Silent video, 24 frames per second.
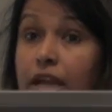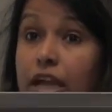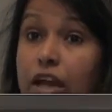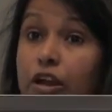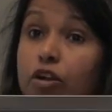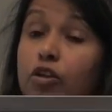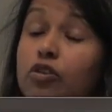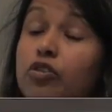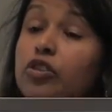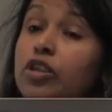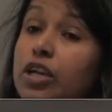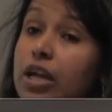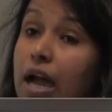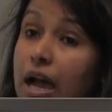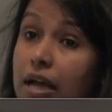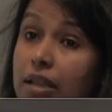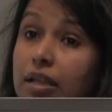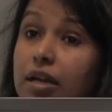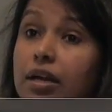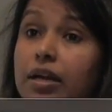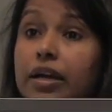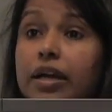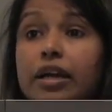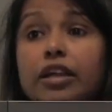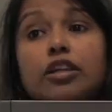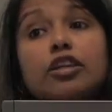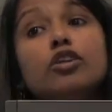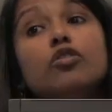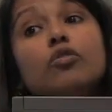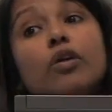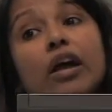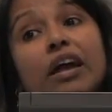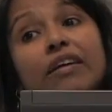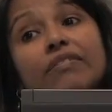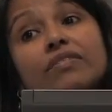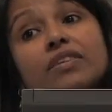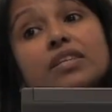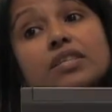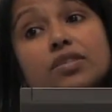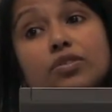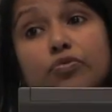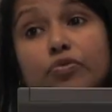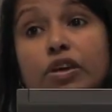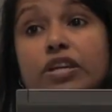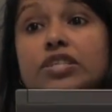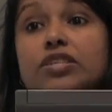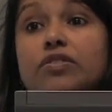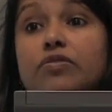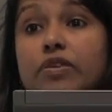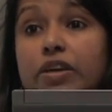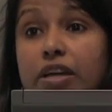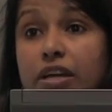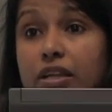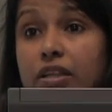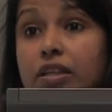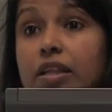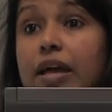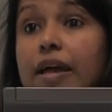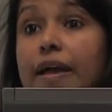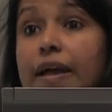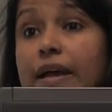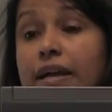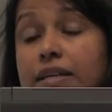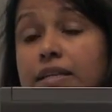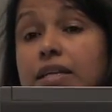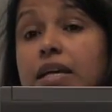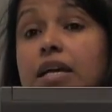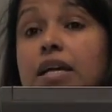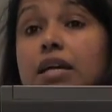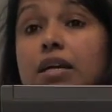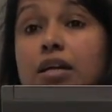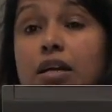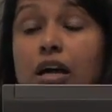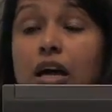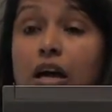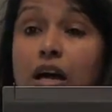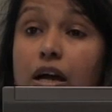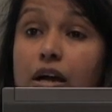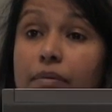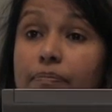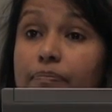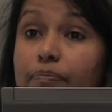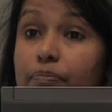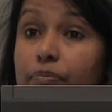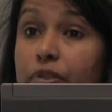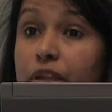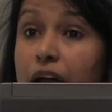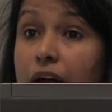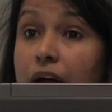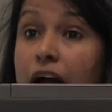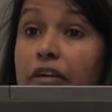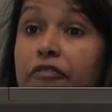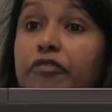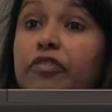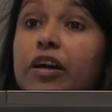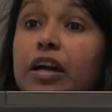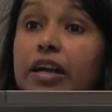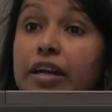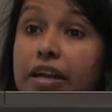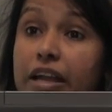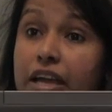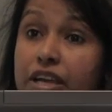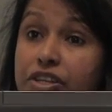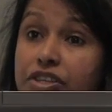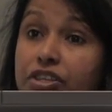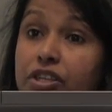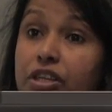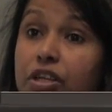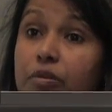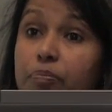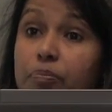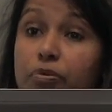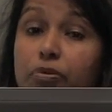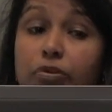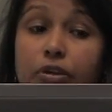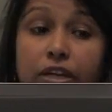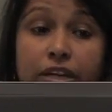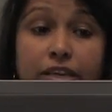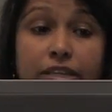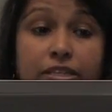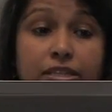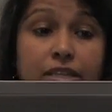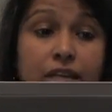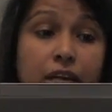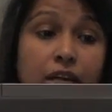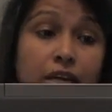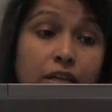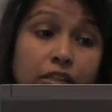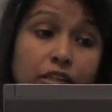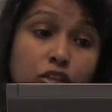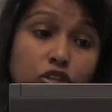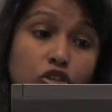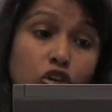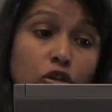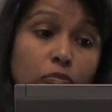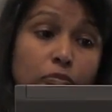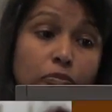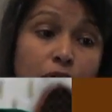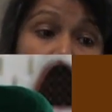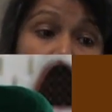And on the other hand, you have this rhetoric that the Afghan National Police, the top